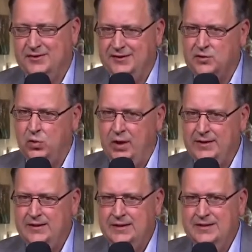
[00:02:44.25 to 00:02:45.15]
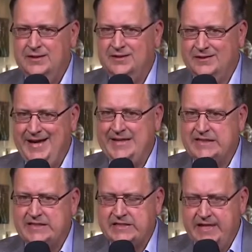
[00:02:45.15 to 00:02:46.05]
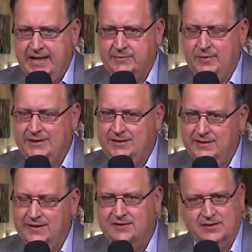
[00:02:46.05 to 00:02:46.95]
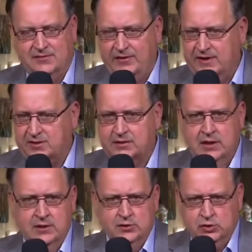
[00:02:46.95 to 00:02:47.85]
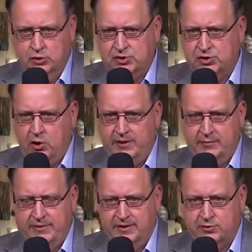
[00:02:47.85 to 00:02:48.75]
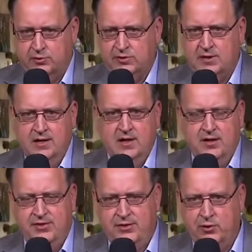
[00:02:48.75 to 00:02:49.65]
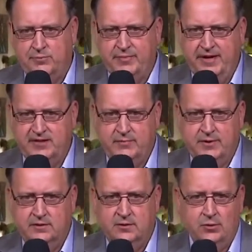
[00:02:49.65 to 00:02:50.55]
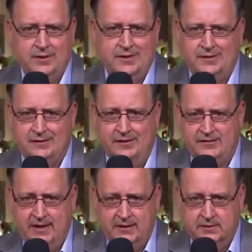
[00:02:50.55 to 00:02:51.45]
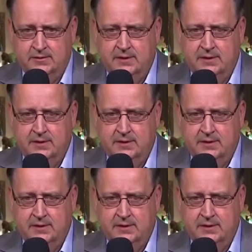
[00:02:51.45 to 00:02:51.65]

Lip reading: Not quite to that extent, but he needs, let's face it, 2 starting pitchers, a third baseman who can hit left-handed.